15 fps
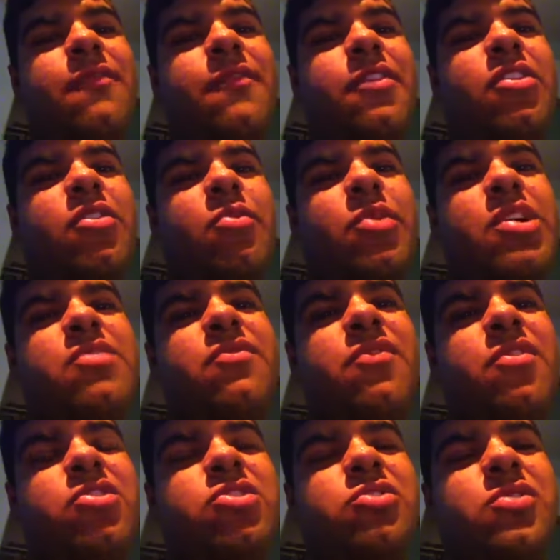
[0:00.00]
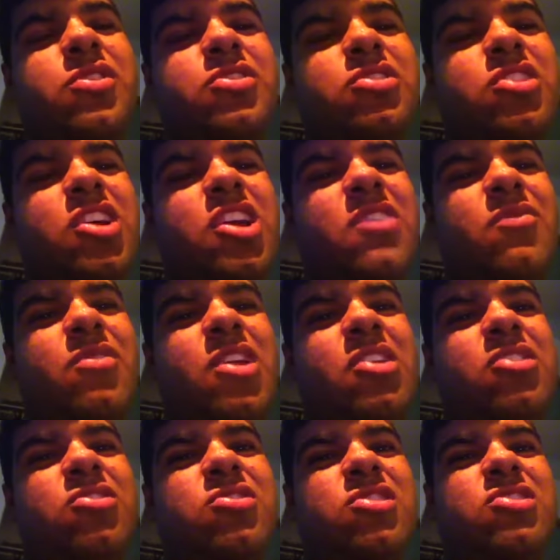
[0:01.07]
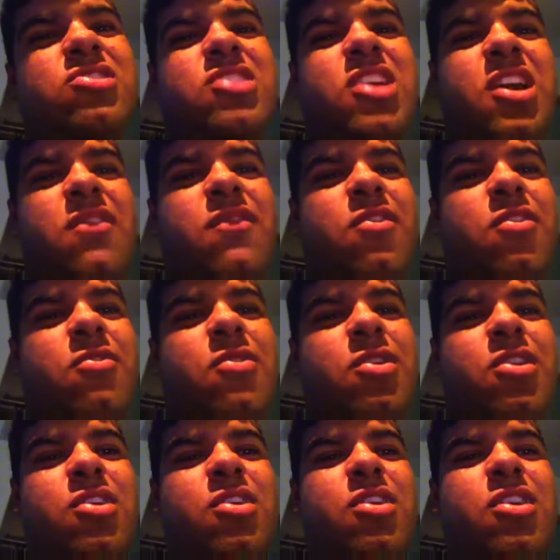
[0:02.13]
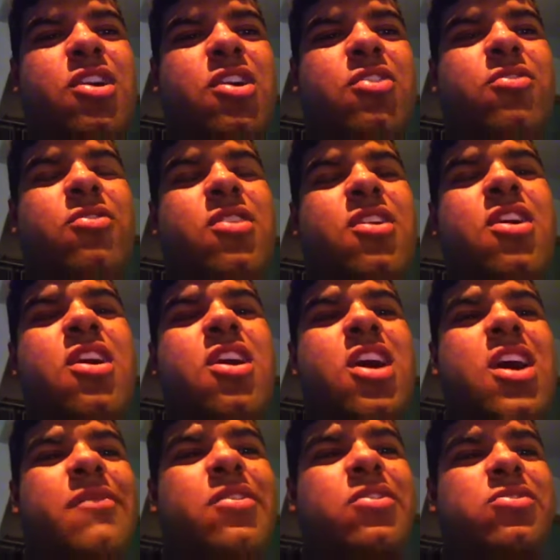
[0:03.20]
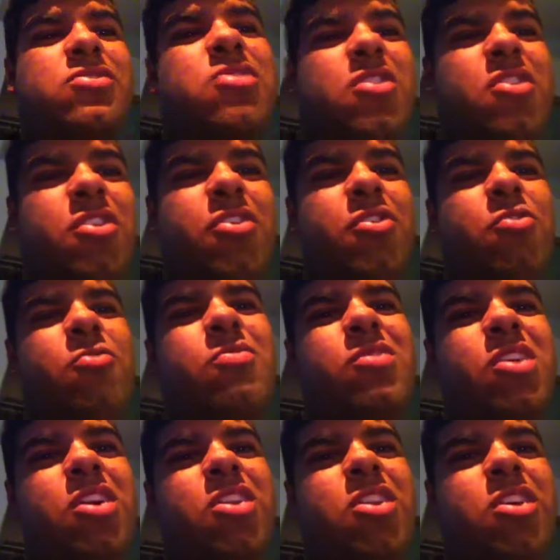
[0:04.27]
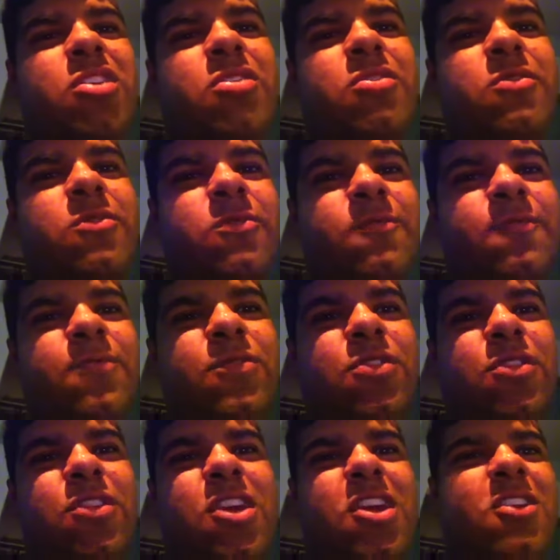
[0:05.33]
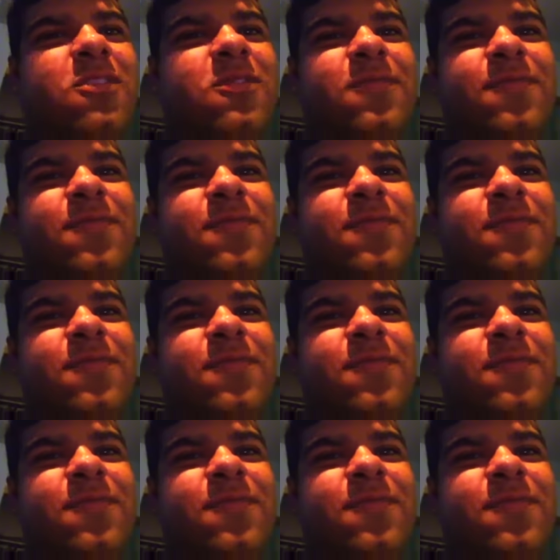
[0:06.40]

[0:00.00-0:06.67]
on the white version one time when I chose a sniper already and now I'm going to start a new beginning. Okay?